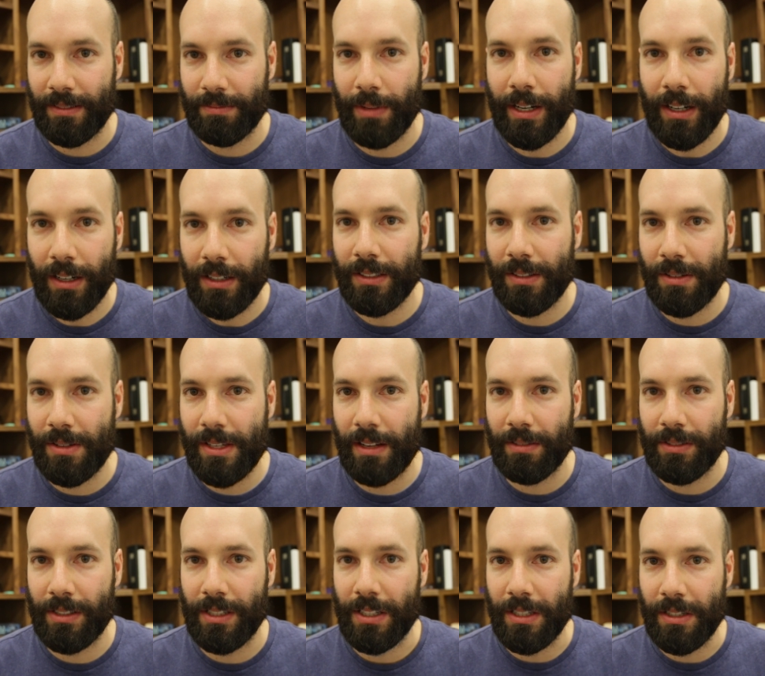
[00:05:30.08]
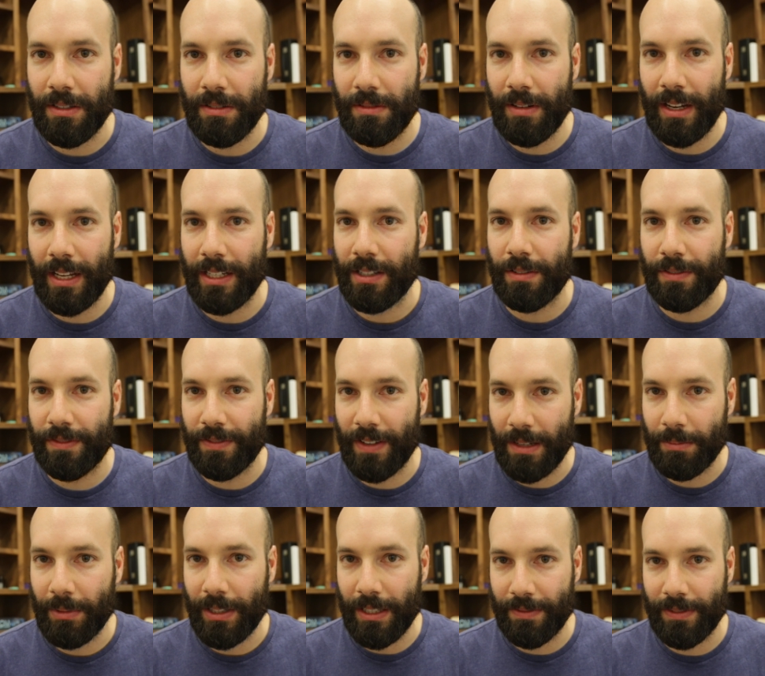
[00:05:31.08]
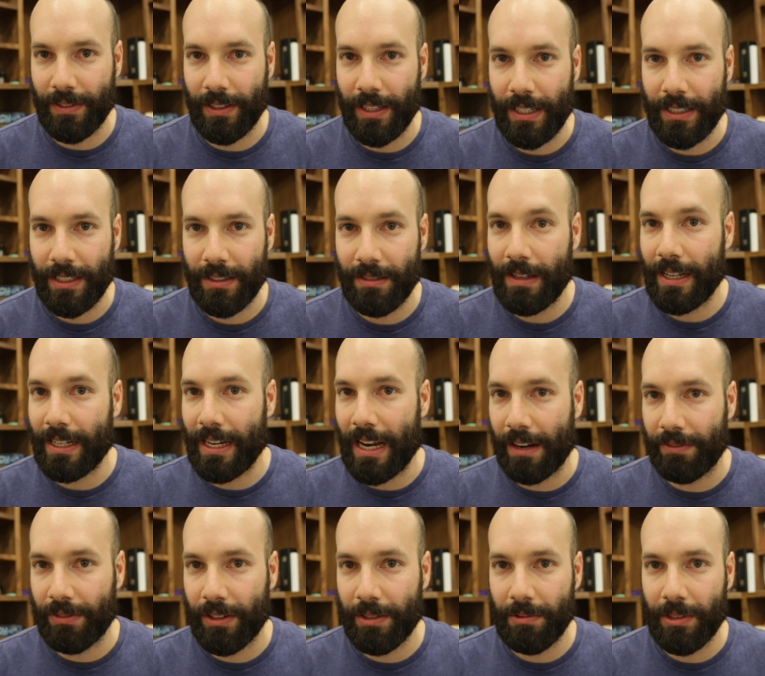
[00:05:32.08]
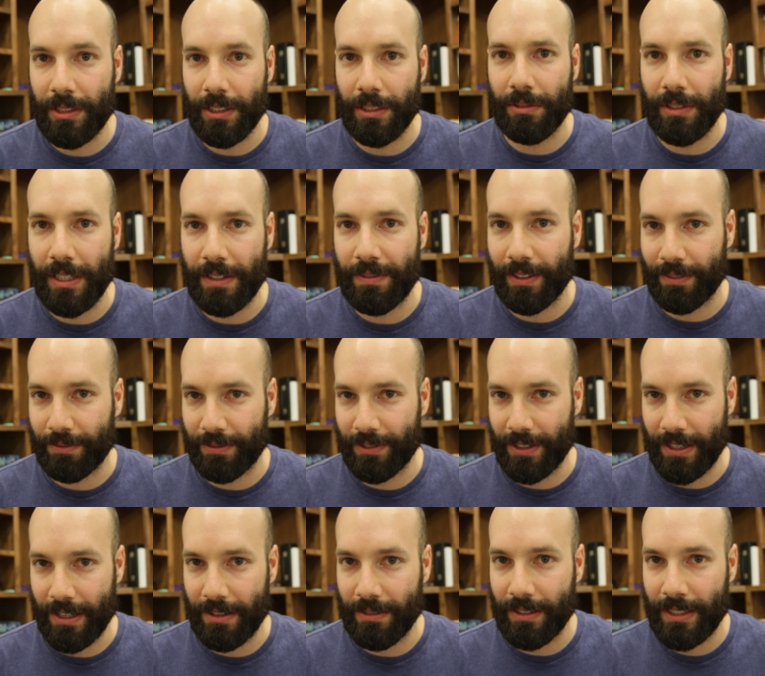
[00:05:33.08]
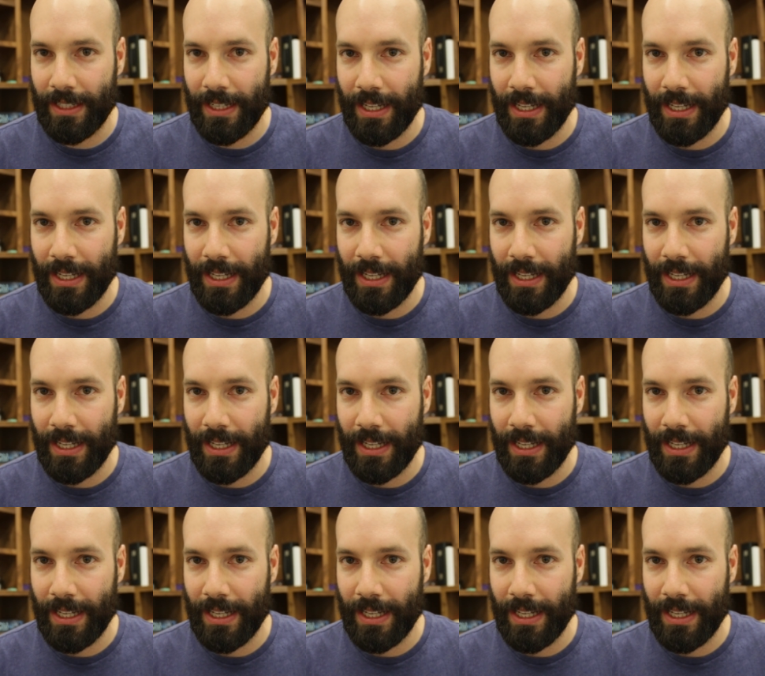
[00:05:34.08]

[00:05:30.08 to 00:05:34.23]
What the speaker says: My heart goes out to you and your family, Philando, and everyone grieving for you.